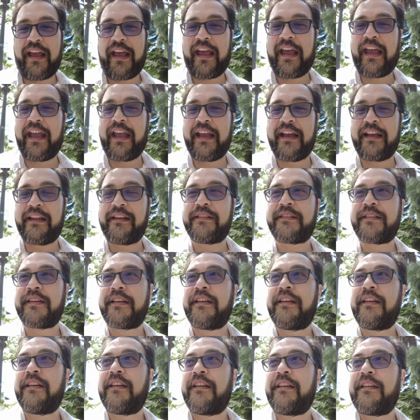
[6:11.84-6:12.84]
And
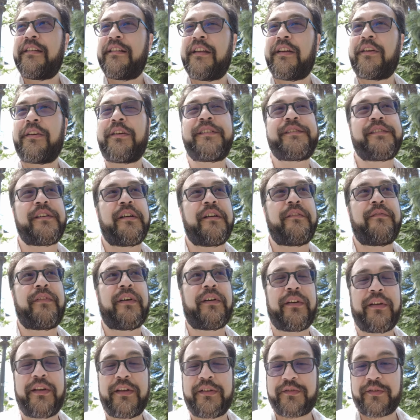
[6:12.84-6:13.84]
there is a
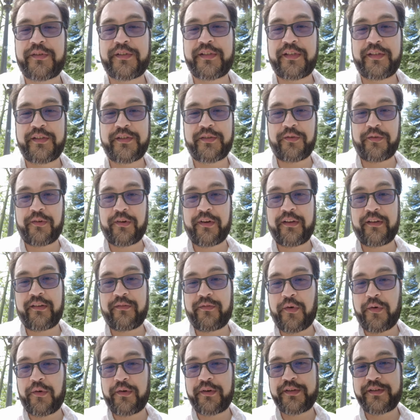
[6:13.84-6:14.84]
very interesting story,
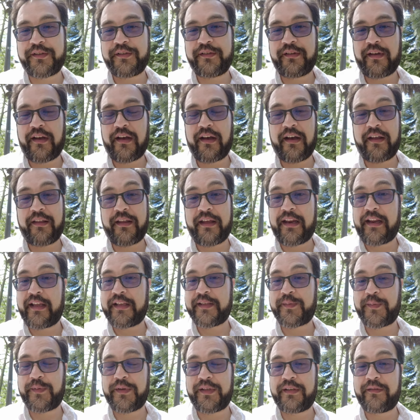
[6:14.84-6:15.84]
of course, uh, that
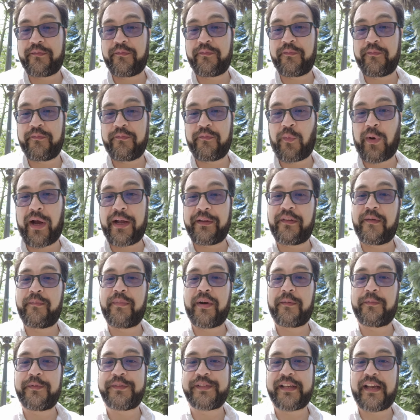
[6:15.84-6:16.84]
has been widely
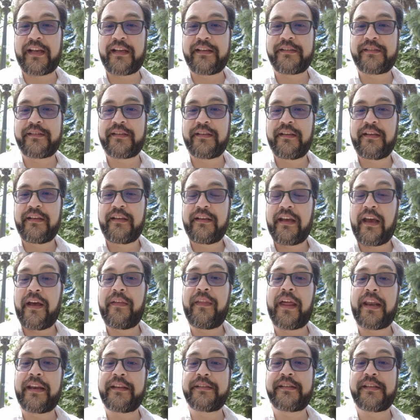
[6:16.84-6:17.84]
publicized,
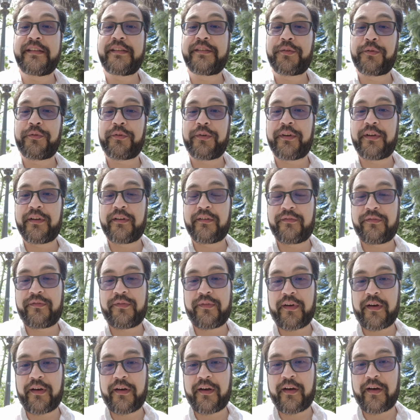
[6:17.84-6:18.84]
and that is the story of
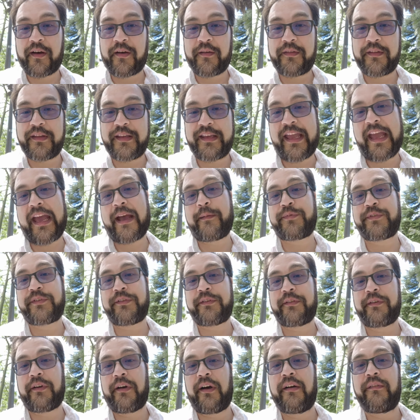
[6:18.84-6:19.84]
uh, the
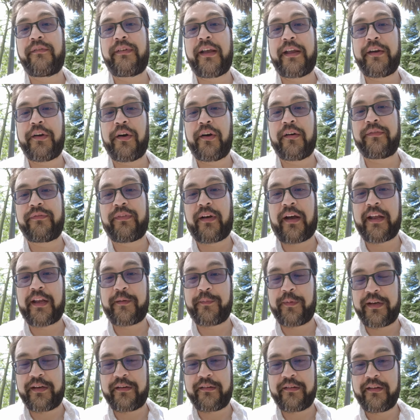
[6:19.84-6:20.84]
capture of Adolf
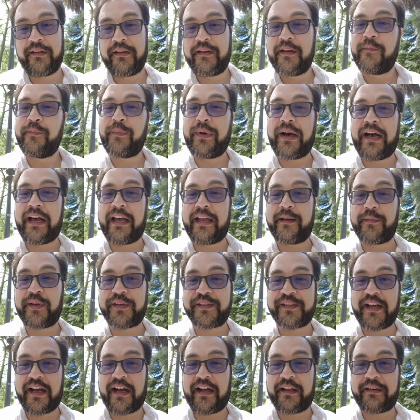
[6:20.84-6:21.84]
Eichmann by
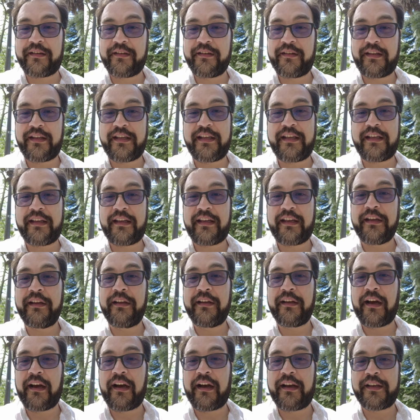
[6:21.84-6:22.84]
Mossad, the
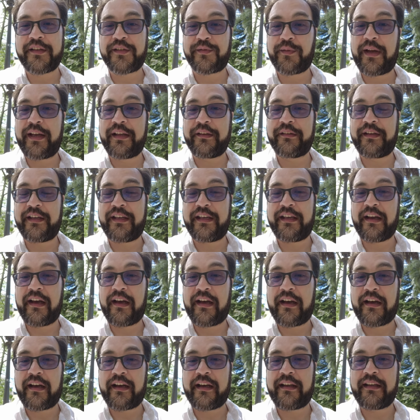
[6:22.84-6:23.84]
uh, Israeli
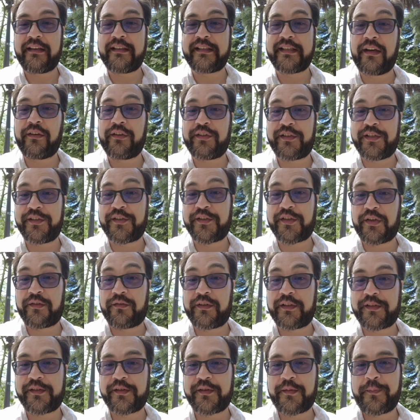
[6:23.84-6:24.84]
uh, intelligence
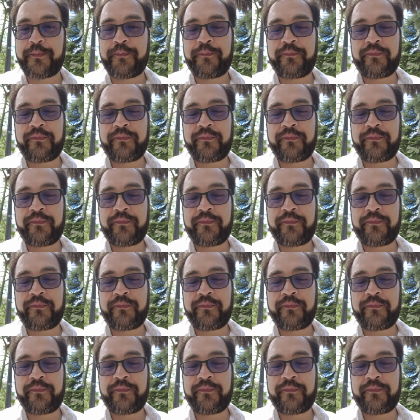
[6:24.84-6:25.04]
service.